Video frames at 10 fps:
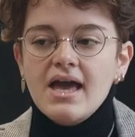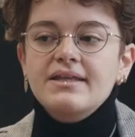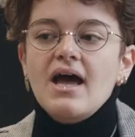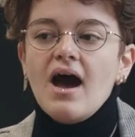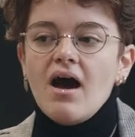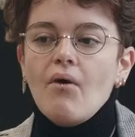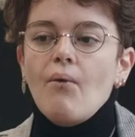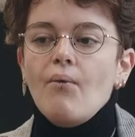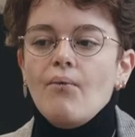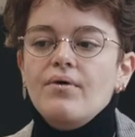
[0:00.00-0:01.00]
and
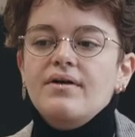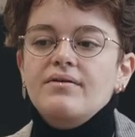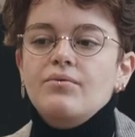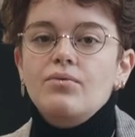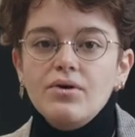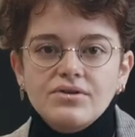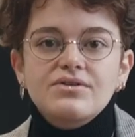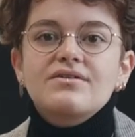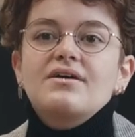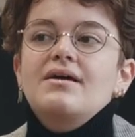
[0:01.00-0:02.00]
how,
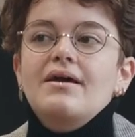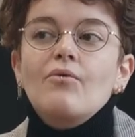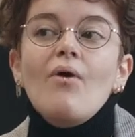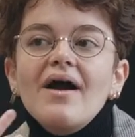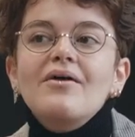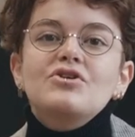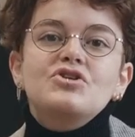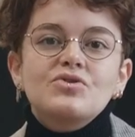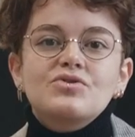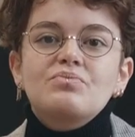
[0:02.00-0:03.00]
what and why we
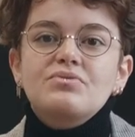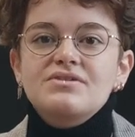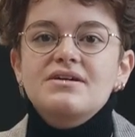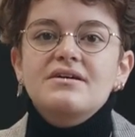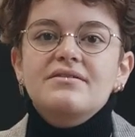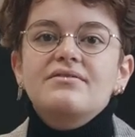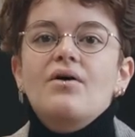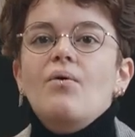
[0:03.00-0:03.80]
choose to preserve.